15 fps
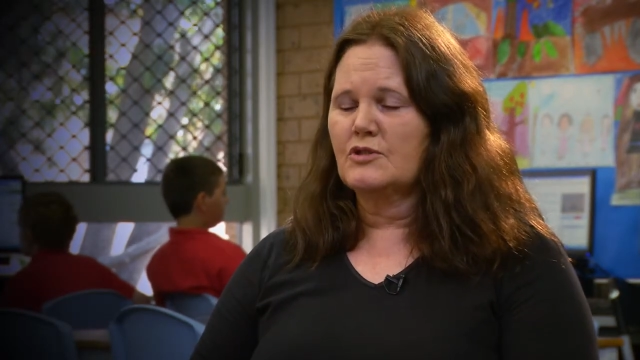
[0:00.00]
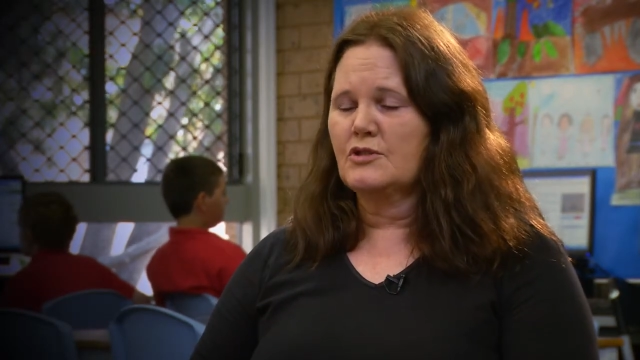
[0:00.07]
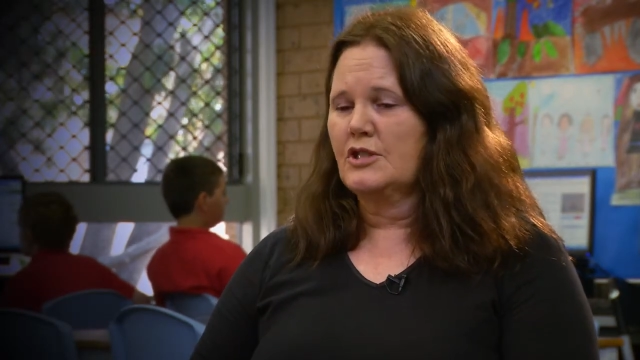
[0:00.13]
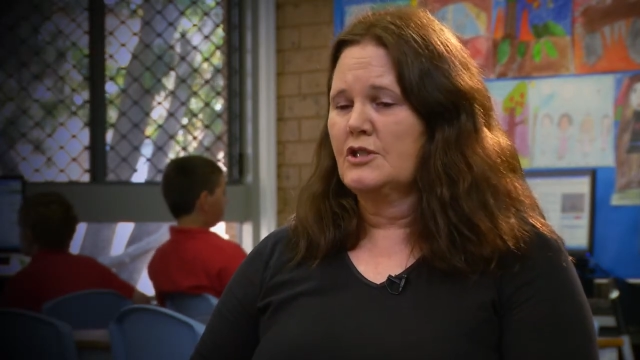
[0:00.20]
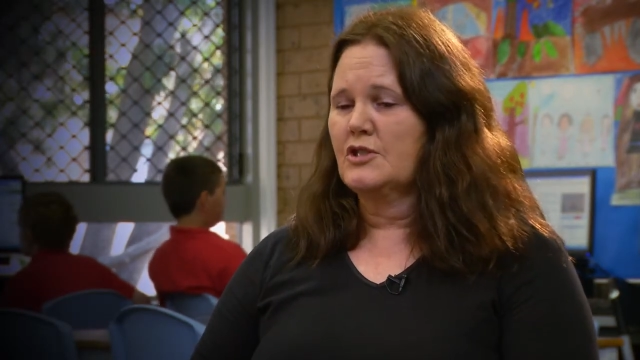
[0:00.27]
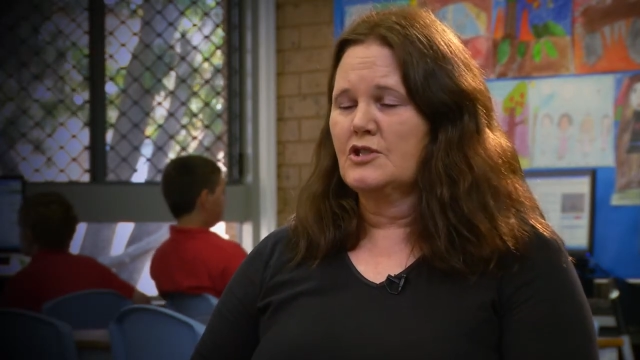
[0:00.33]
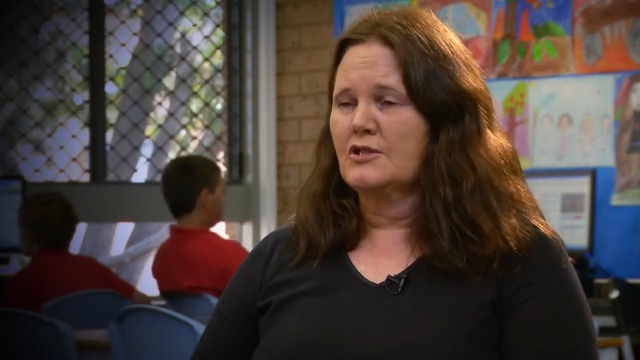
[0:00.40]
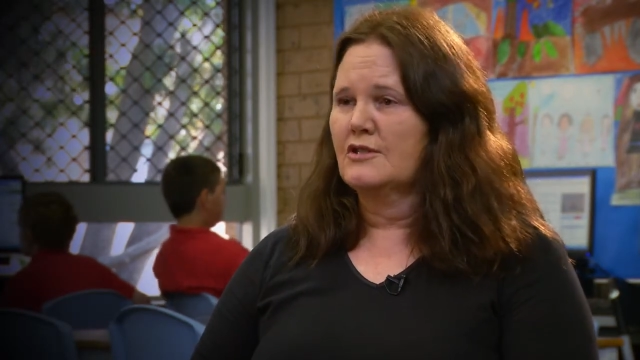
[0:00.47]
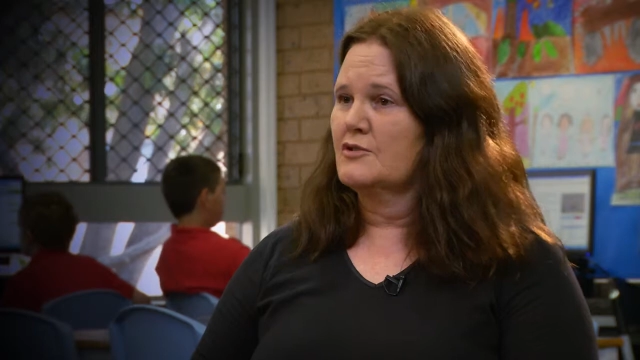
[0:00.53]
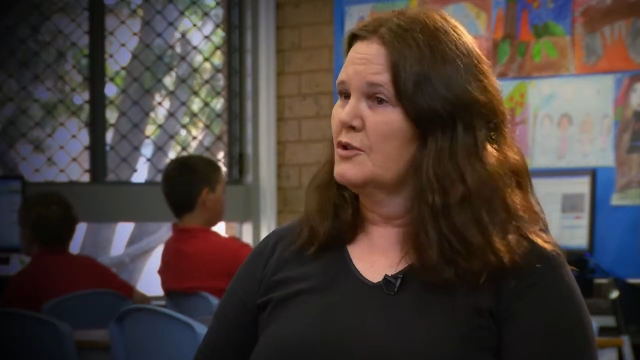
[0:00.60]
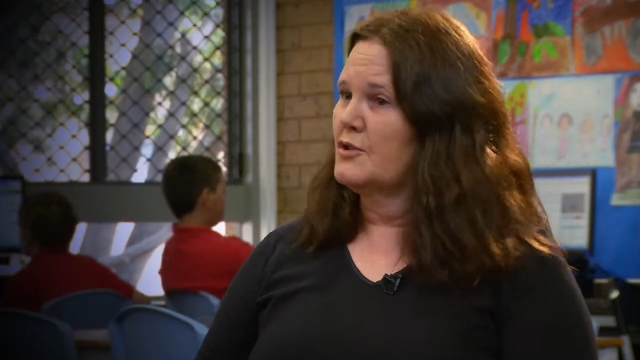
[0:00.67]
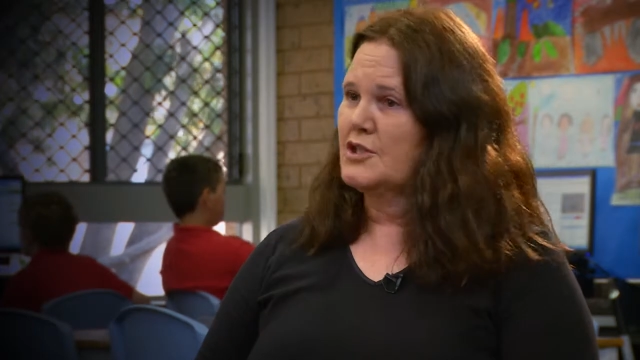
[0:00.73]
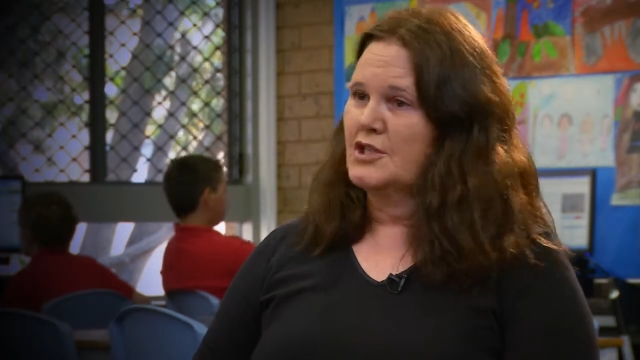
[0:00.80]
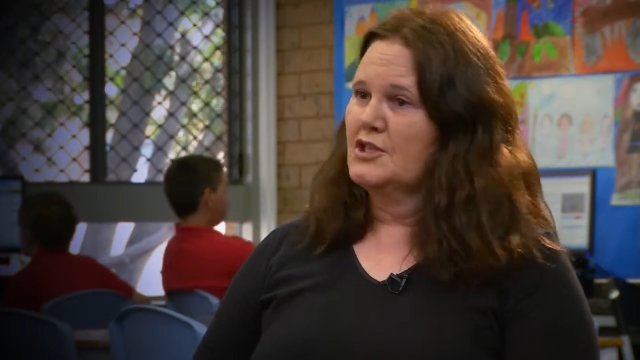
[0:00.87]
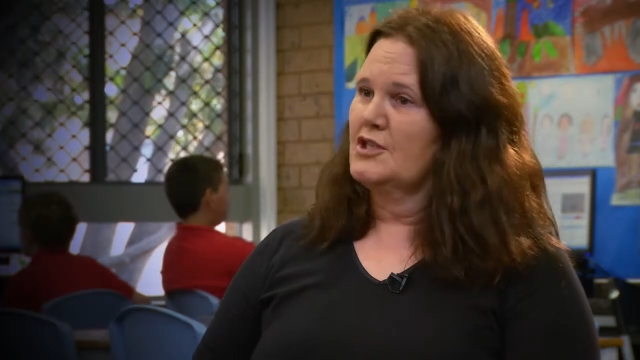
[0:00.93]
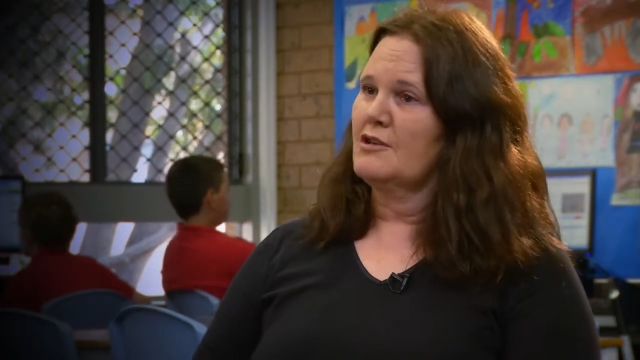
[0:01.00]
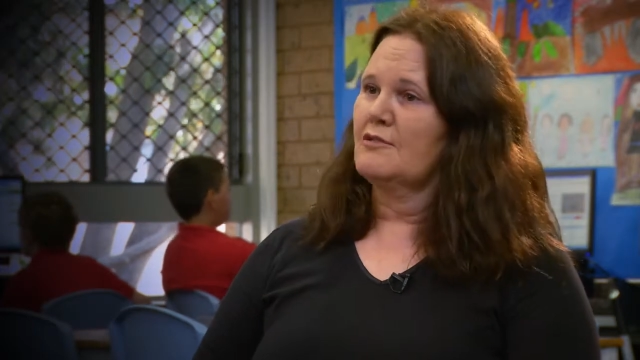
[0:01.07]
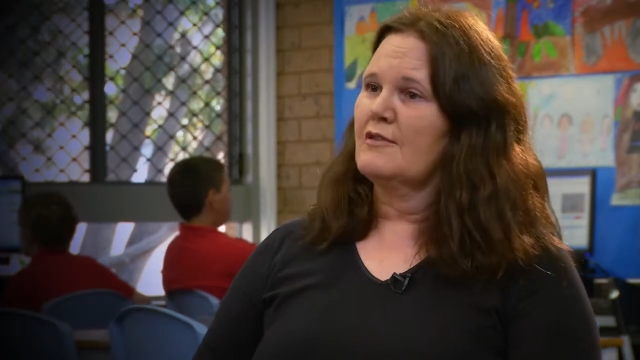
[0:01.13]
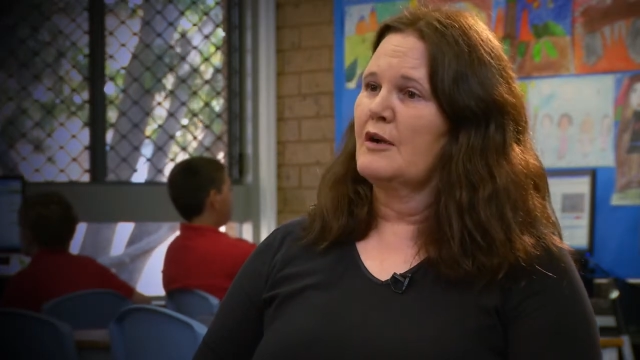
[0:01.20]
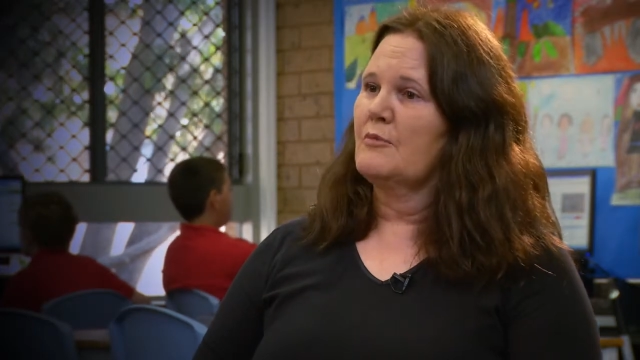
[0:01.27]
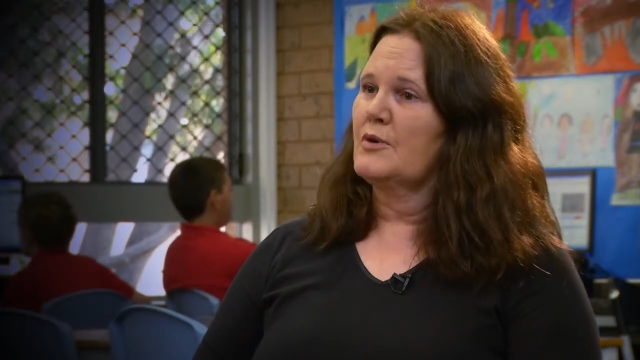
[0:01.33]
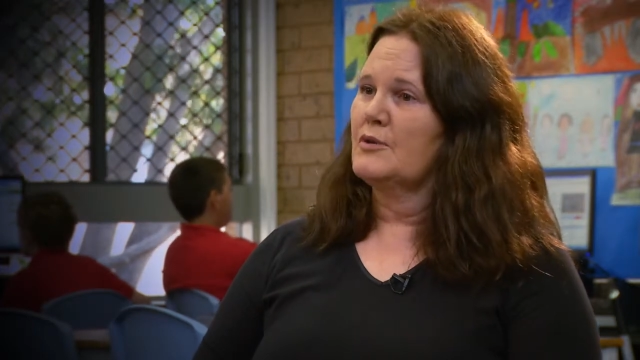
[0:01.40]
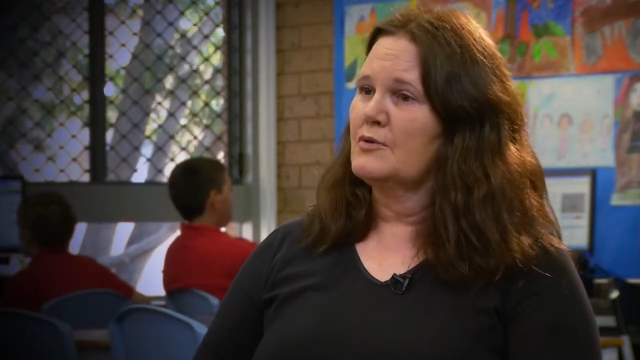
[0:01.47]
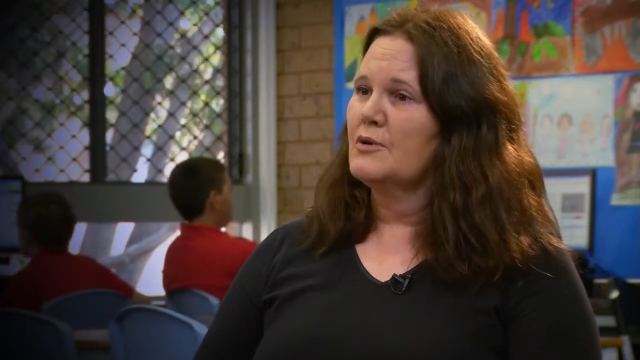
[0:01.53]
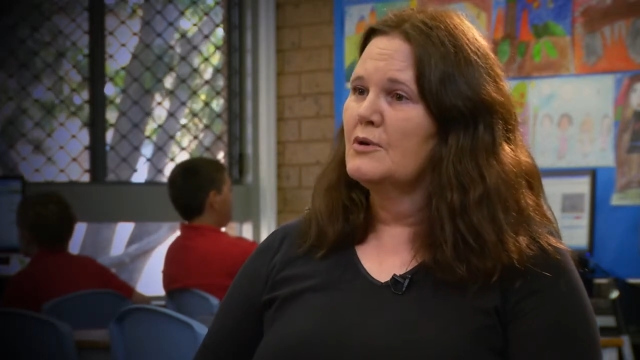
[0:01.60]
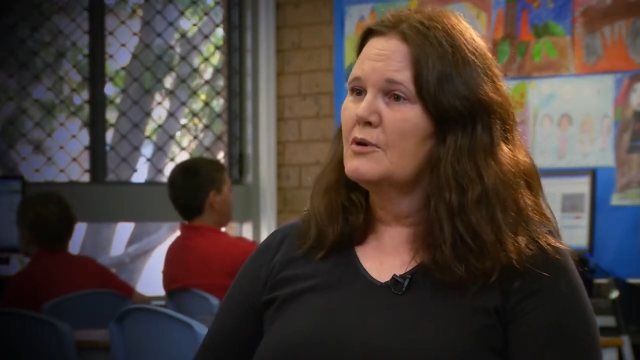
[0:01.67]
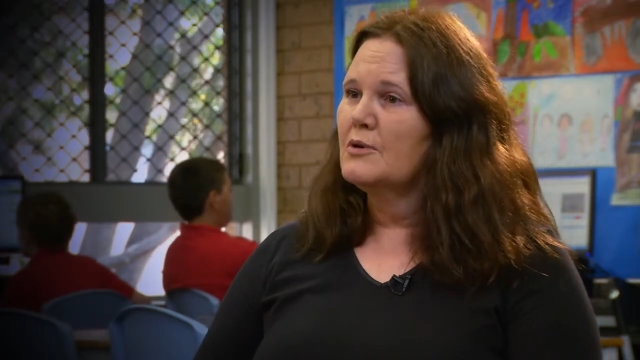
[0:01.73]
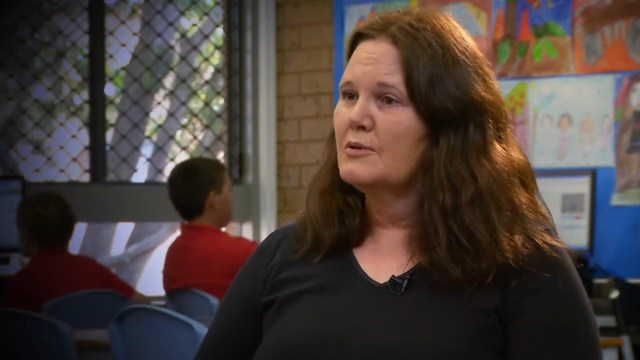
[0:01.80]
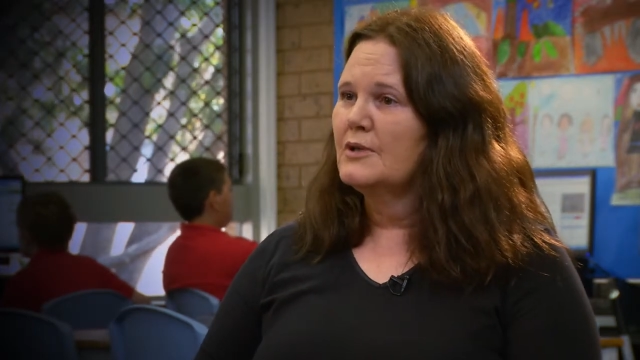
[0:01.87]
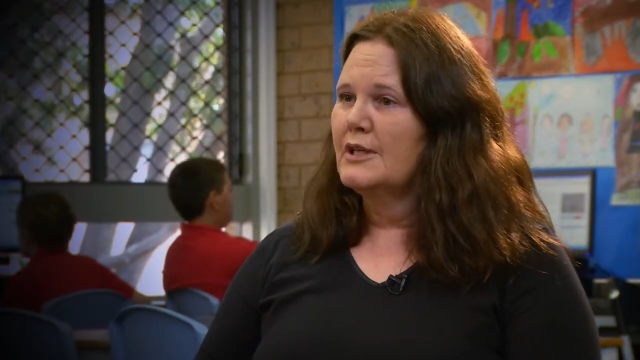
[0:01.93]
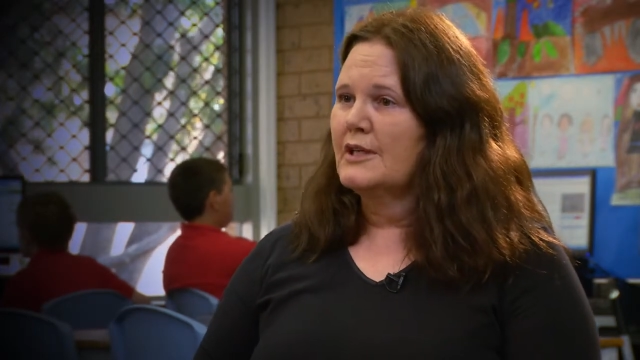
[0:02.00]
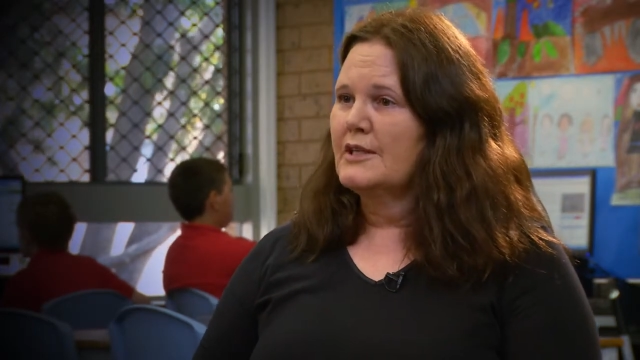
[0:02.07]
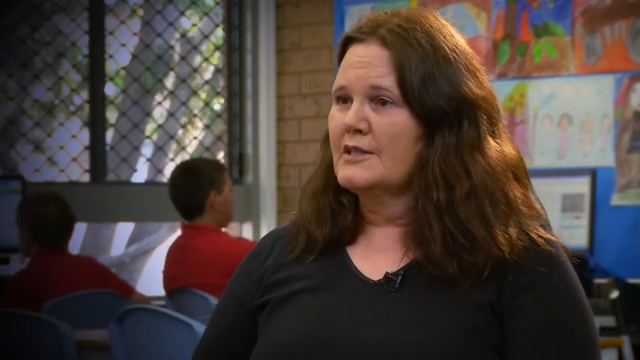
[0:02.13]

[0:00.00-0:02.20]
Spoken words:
teachers not teaching grammar at all,